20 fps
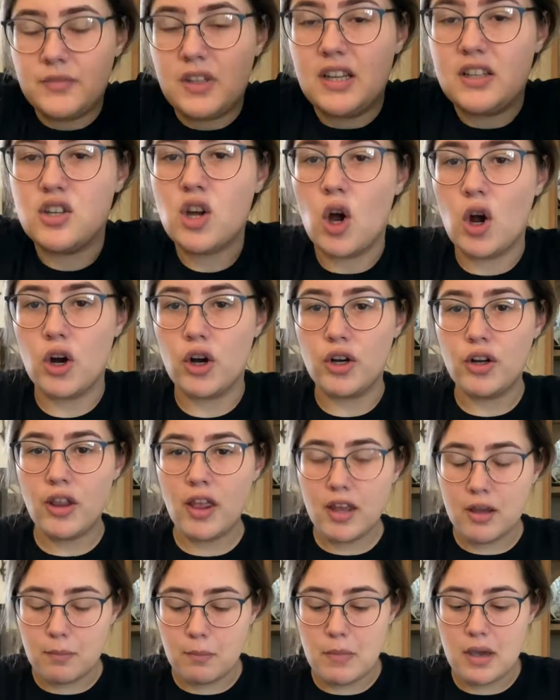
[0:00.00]
It's hard
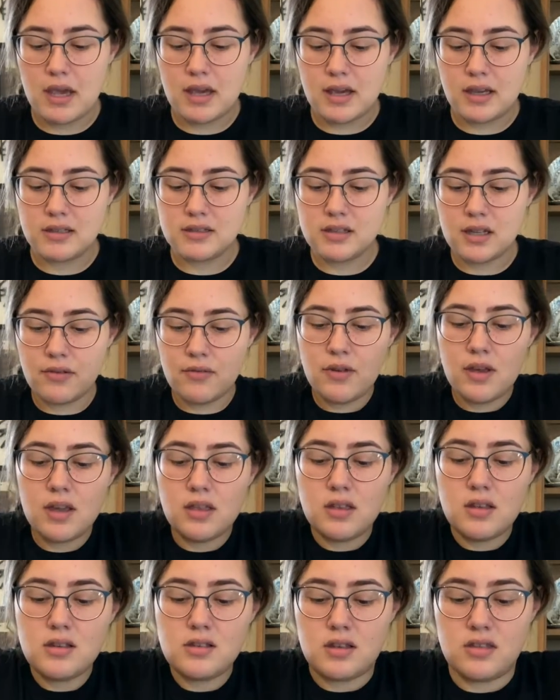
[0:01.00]
like making stuff like
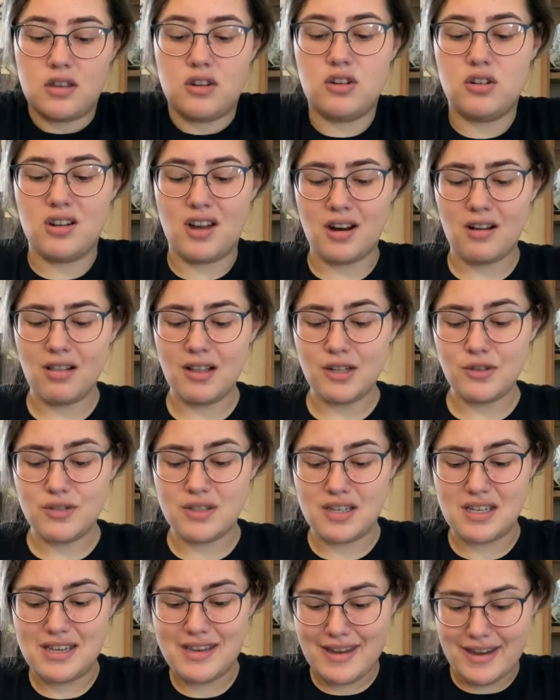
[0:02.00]
this and then you're not allowed
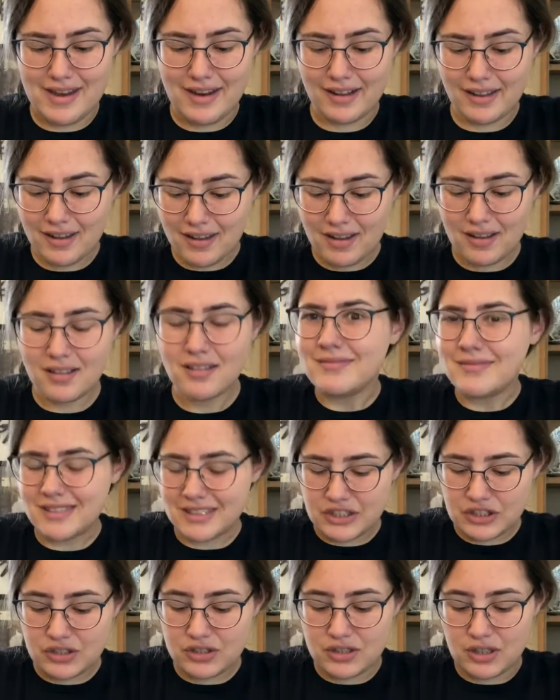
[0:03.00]
to eat it.
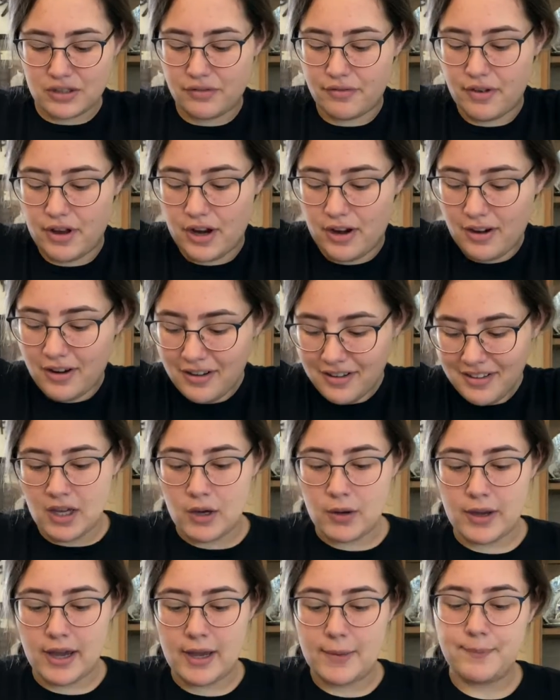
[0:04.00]
It's just unfair.
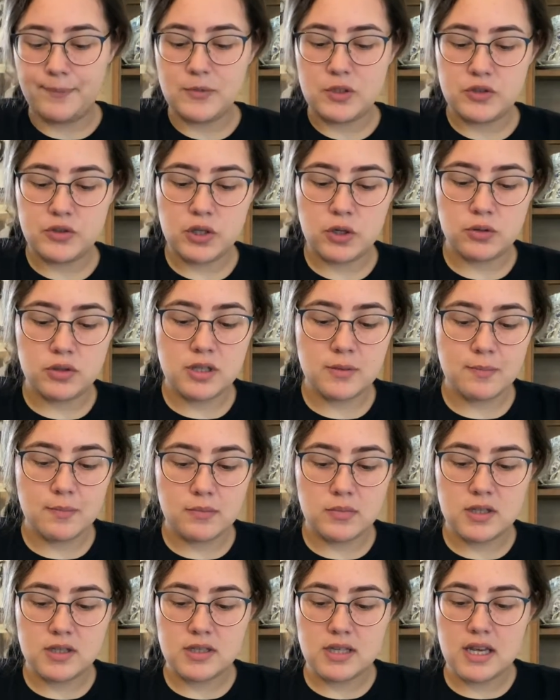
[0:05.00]
Okay, so to
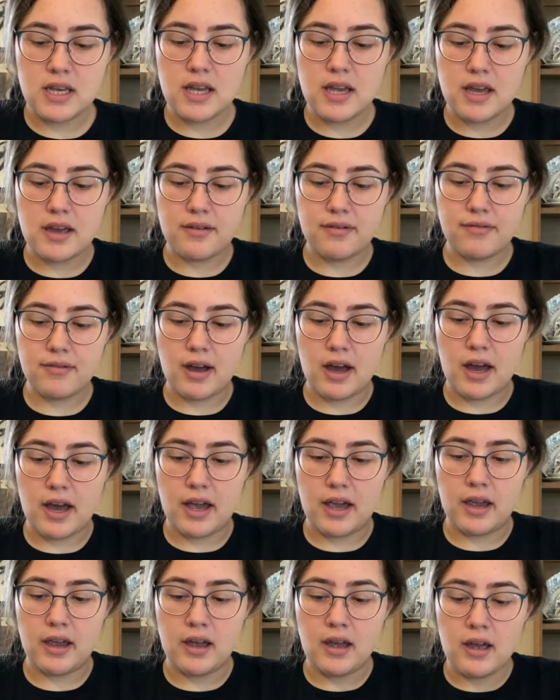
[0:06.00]
see if
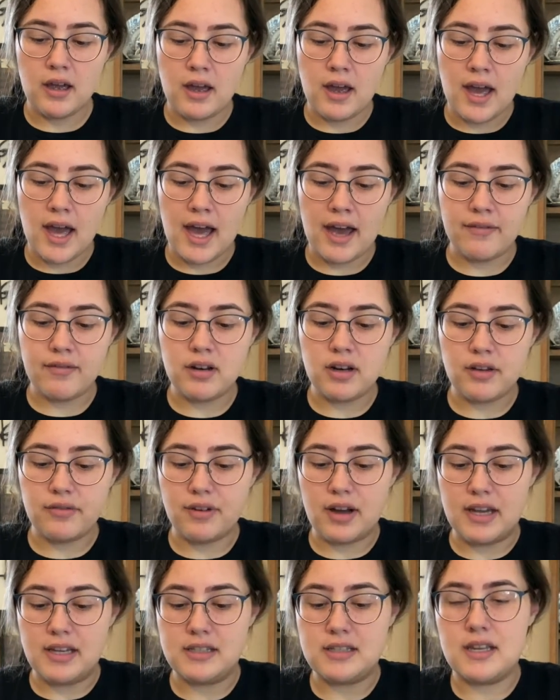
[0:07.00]
I have enough
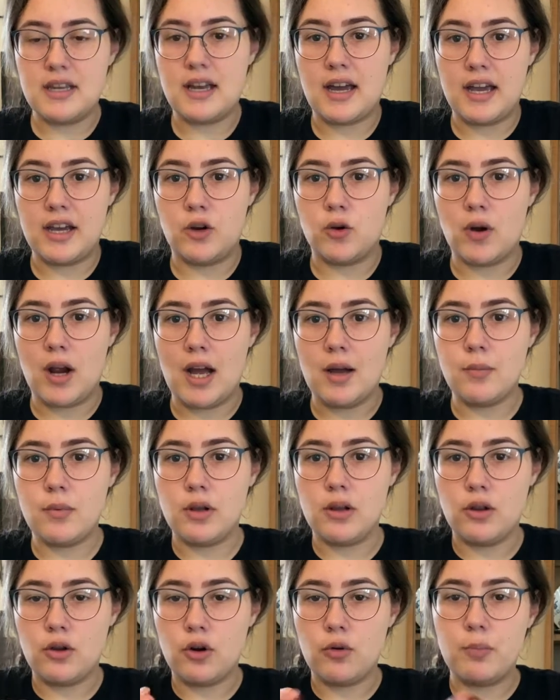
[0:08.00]
icing, I grab a
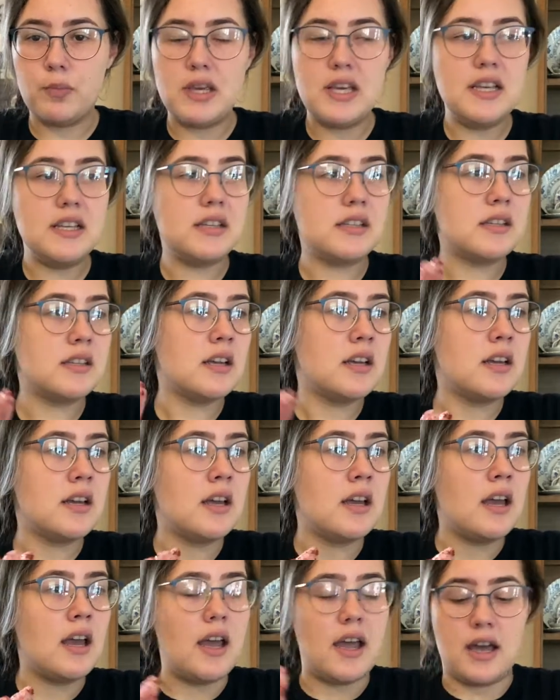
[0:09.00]
little piece
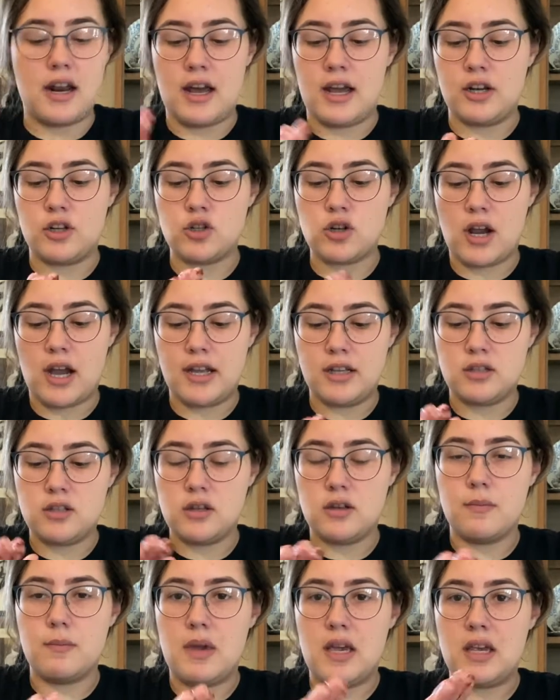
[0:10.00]
and I try
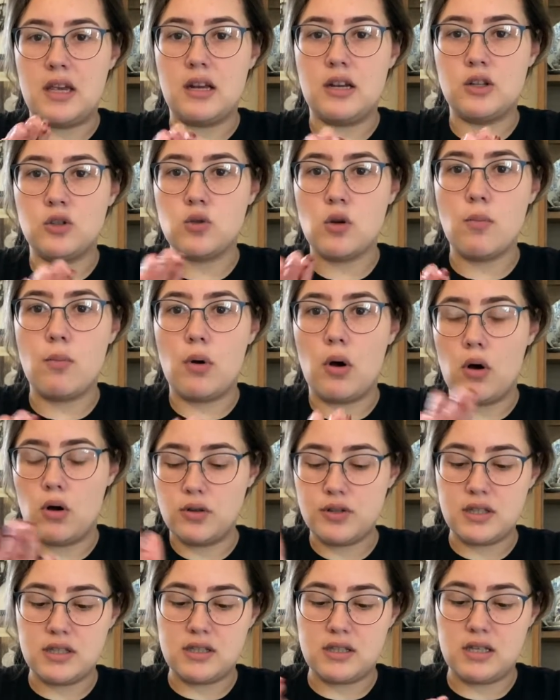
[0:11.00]
to make it into a ball
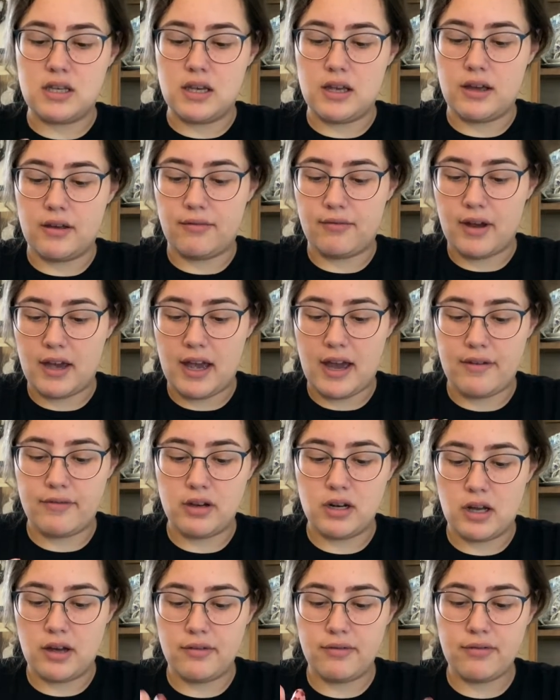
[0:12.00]
to see if I have
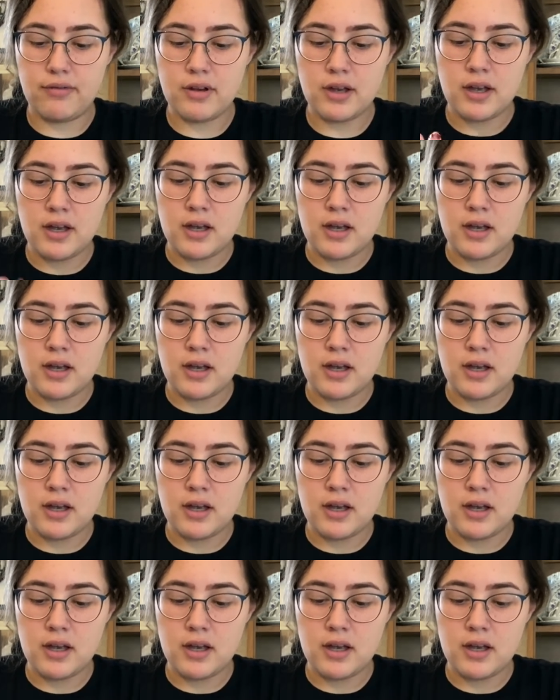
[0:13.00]
enough.